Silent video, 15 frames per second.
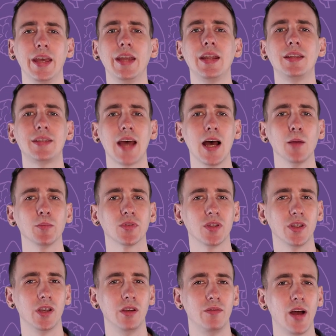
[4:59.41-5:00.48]
It adapts to
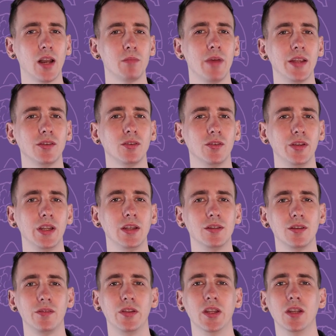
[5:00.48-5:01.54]
the developmental
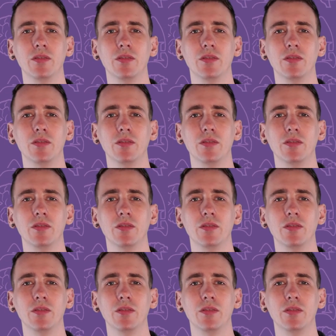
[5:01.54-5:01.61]
needs of the